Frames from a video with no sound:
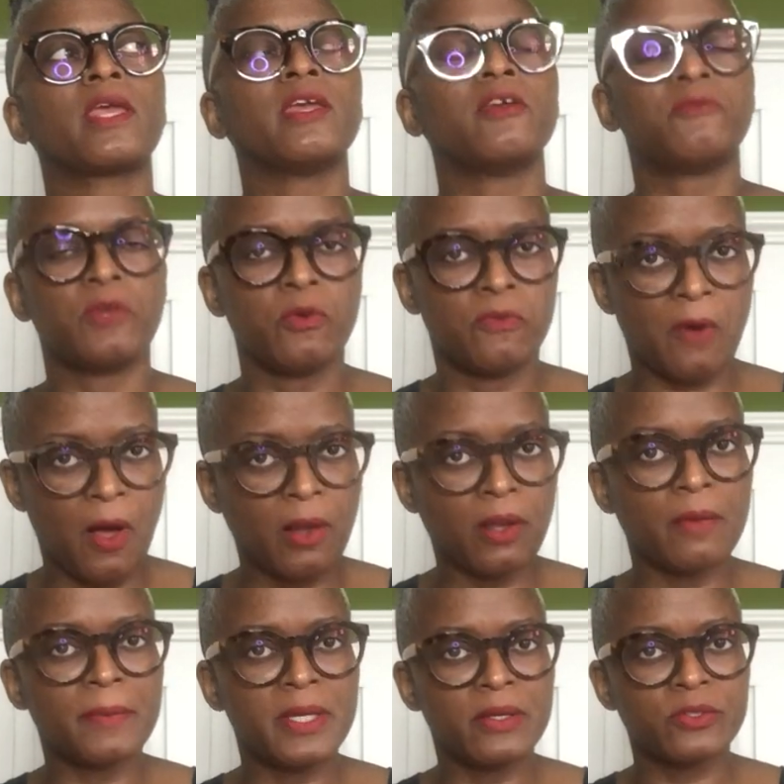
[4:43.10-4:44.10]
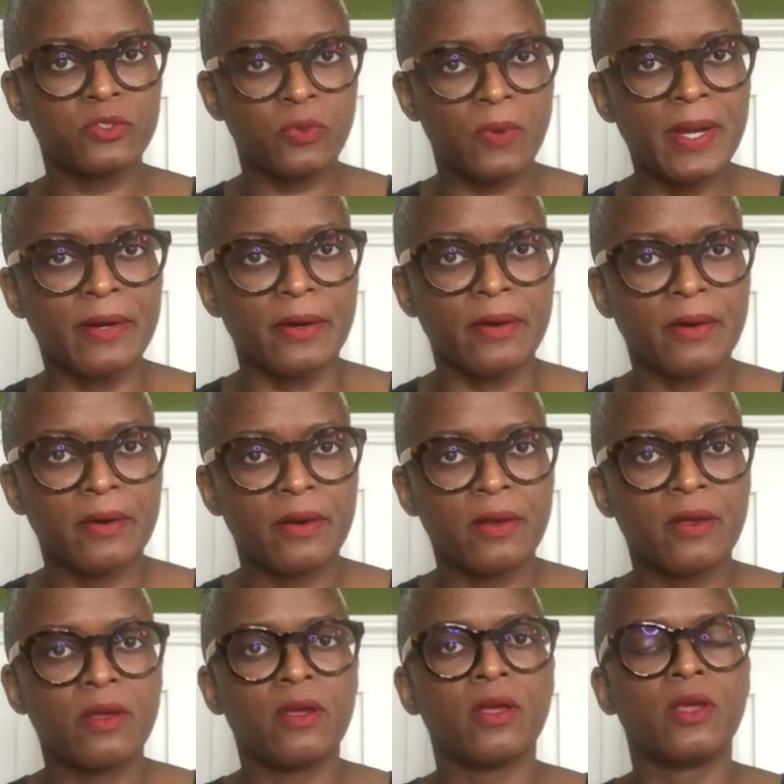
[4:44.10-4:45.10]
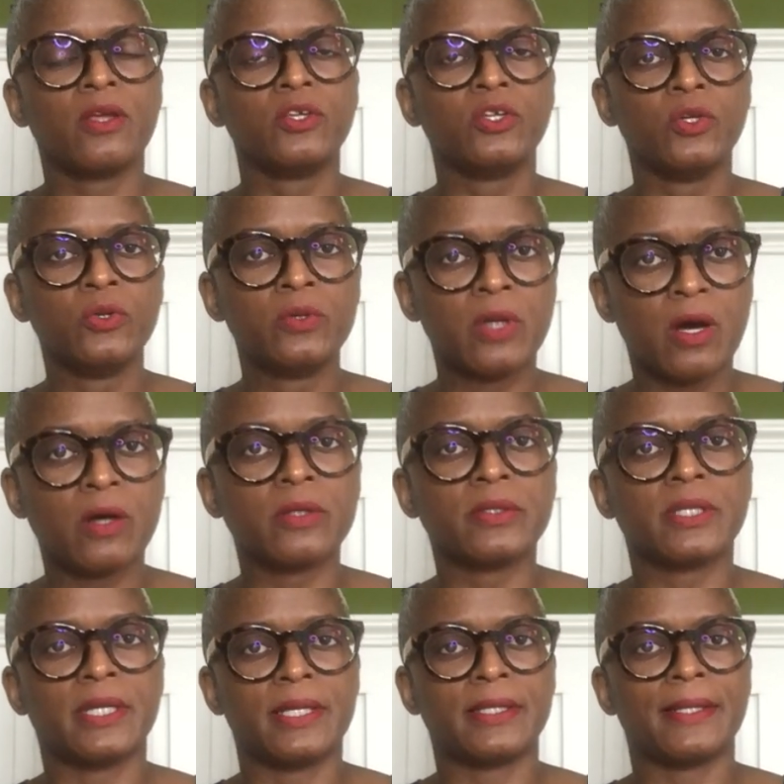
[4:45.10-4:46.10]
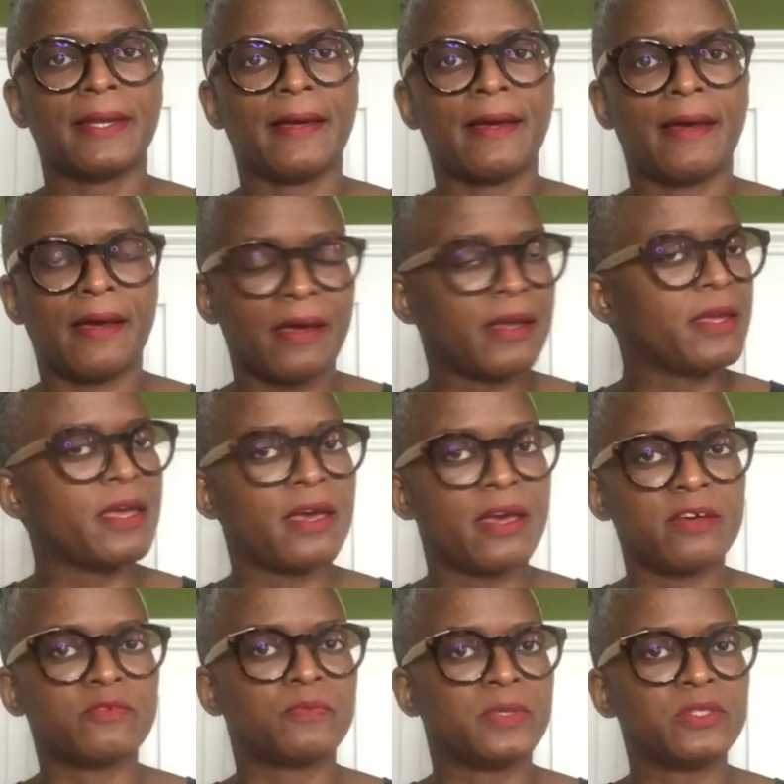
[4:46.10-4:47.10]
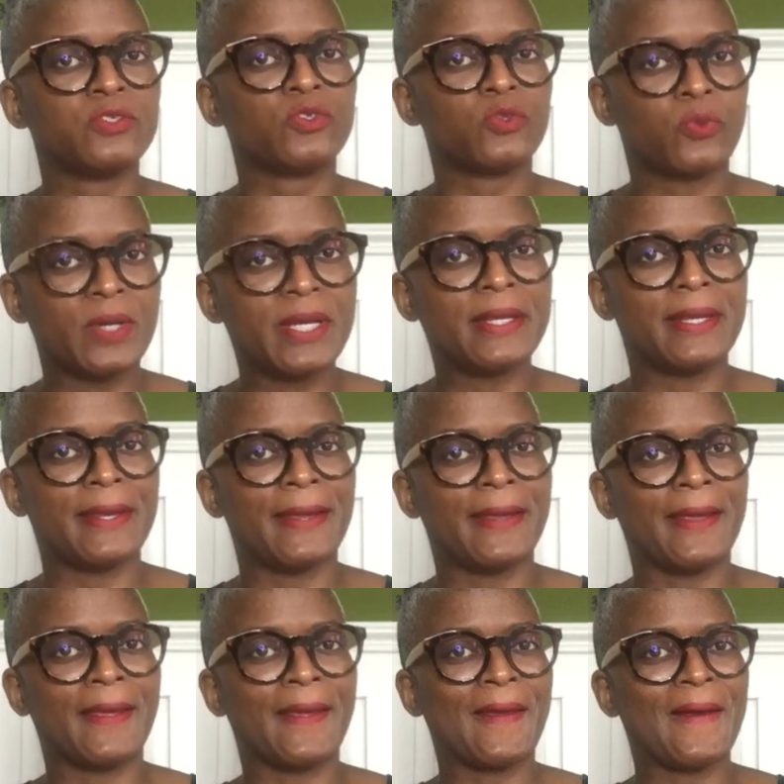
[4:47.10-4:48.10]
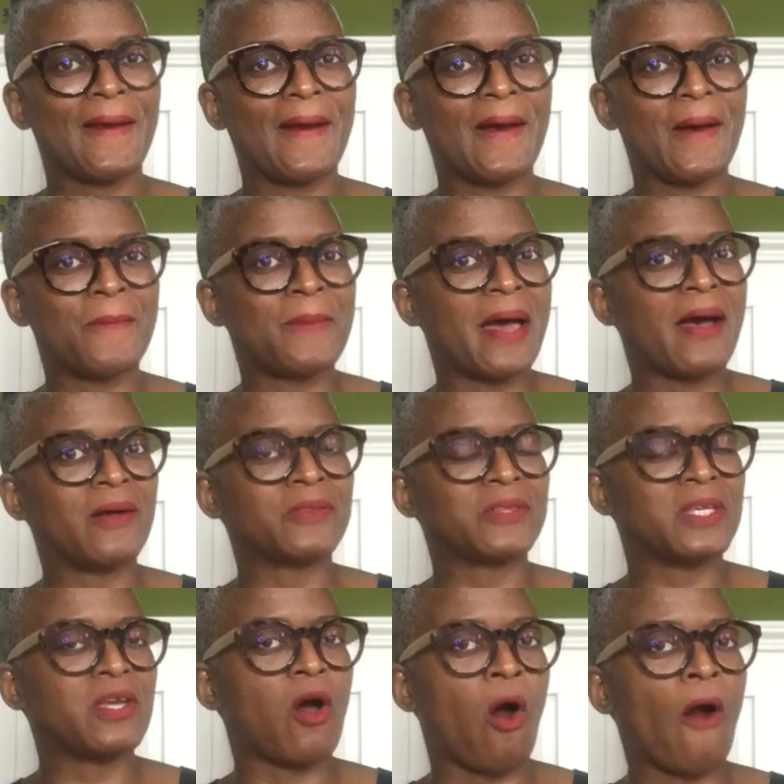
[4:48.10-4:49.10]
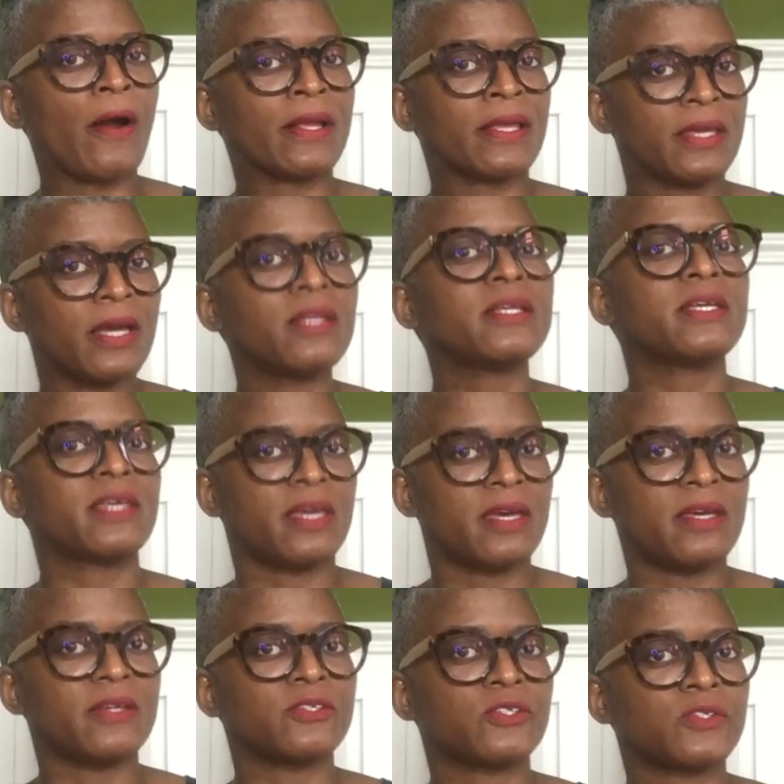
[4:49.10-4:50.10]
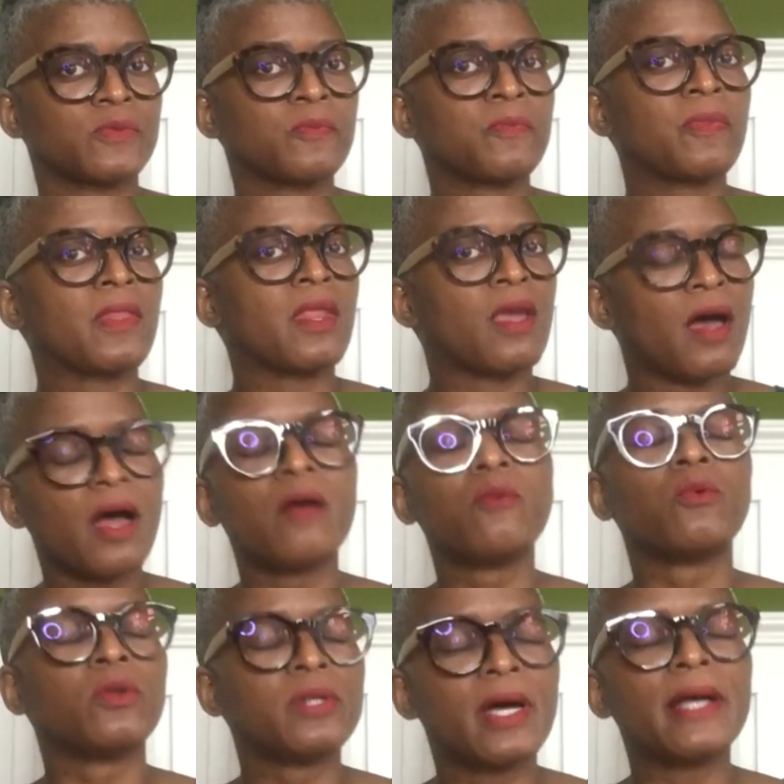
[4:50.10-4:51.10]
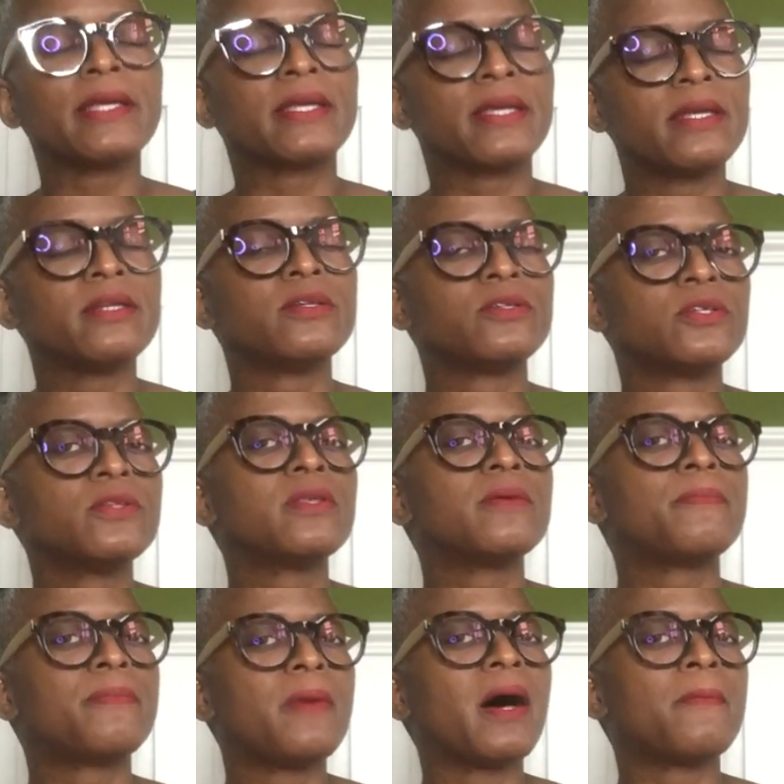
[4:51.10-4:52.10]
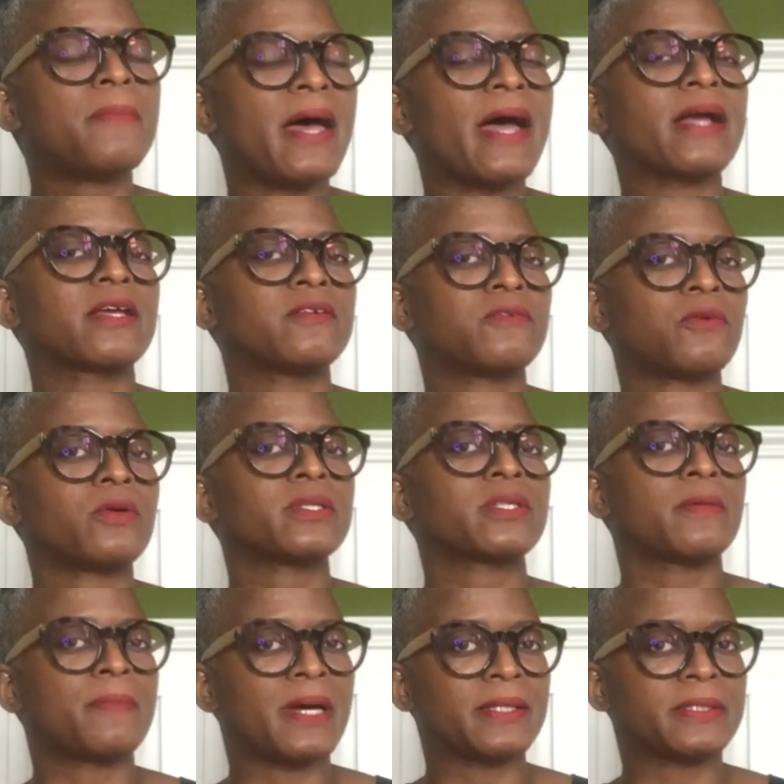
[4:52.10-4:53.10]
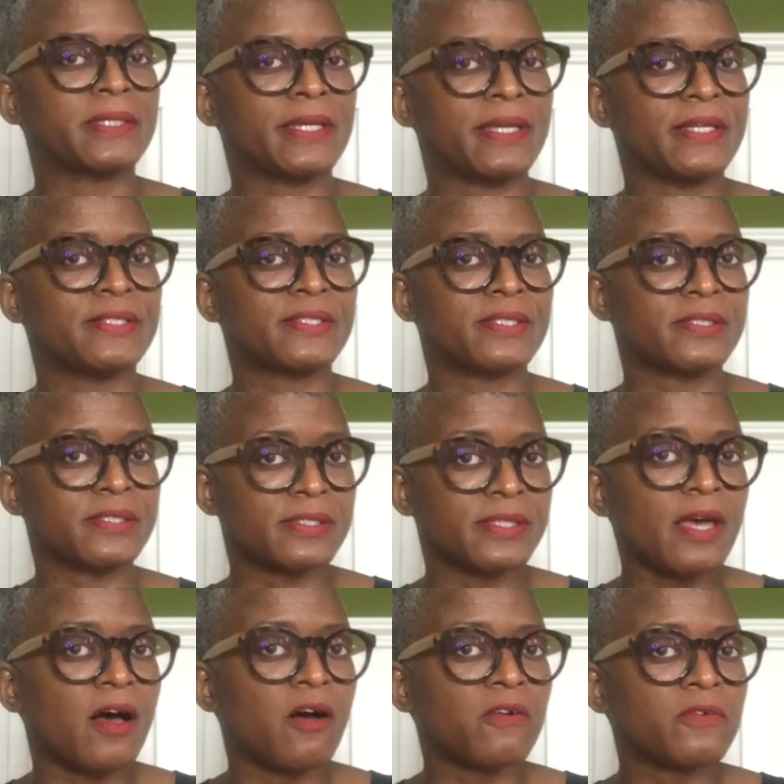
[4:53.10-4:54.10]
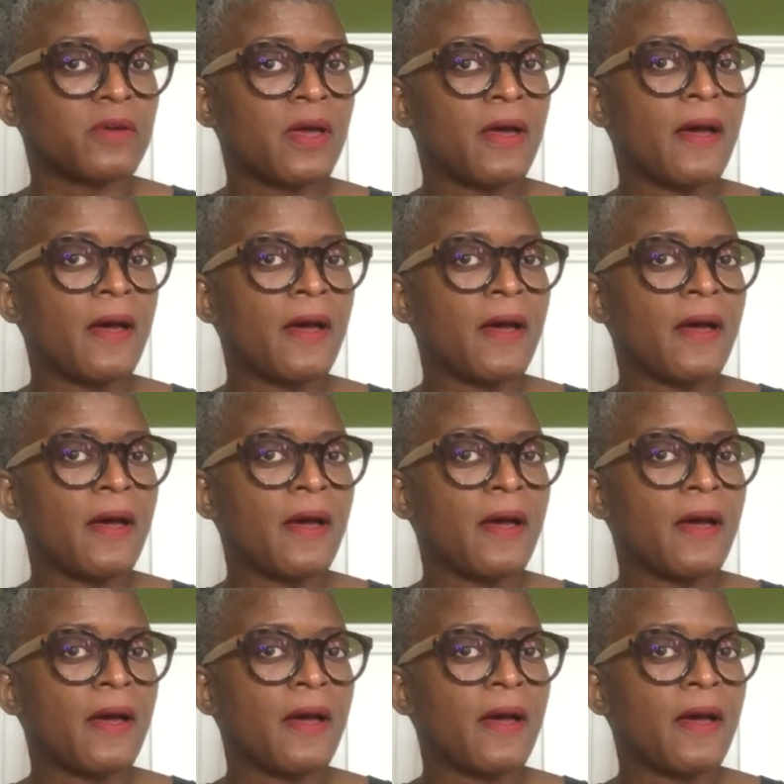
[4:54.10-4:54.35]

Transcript: If you follow me on Twitter, you know that I have been tweeting about the R. Kelly case. I will not get into the back and forth about the case itself,